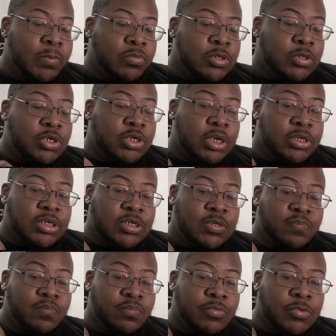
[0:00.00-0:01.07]
just
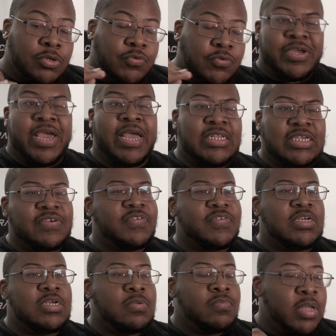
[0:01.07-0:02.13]

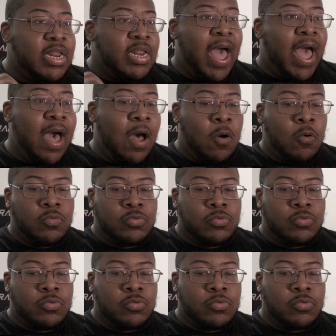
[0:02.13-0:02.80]
creativity and how,